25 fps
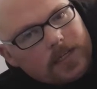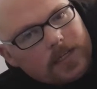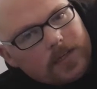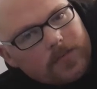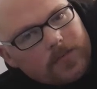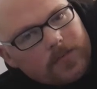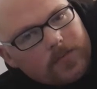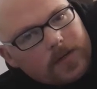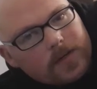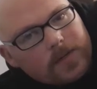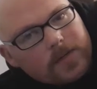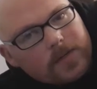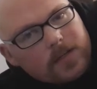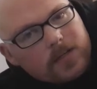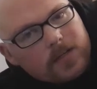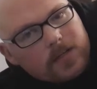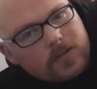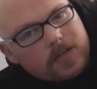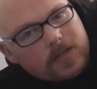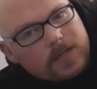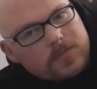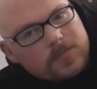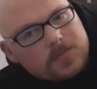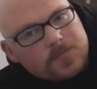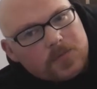3
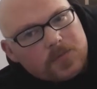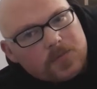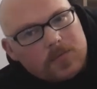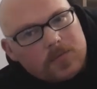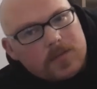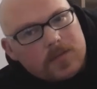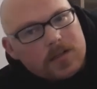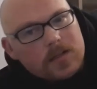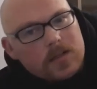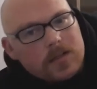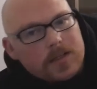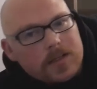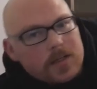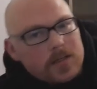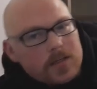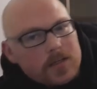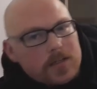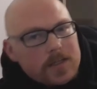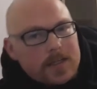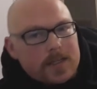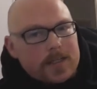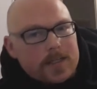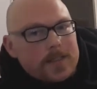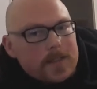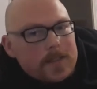milligrams per milliliter
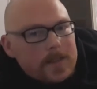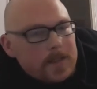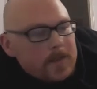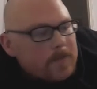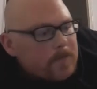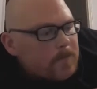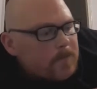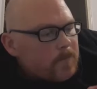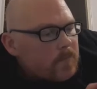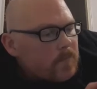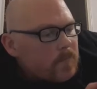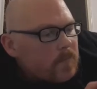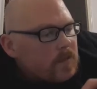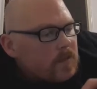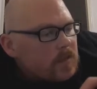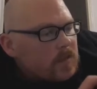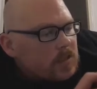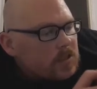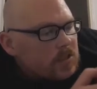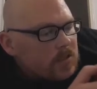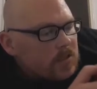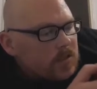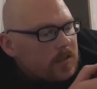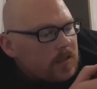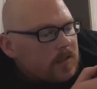nicotine.
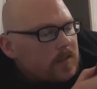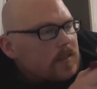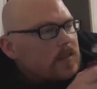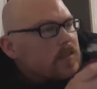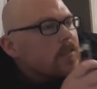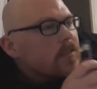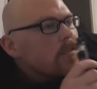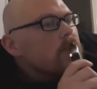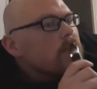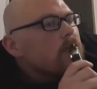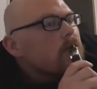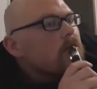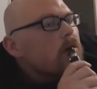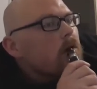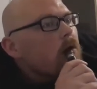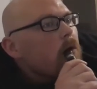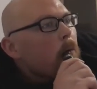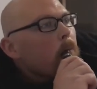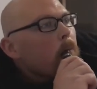Let's try this.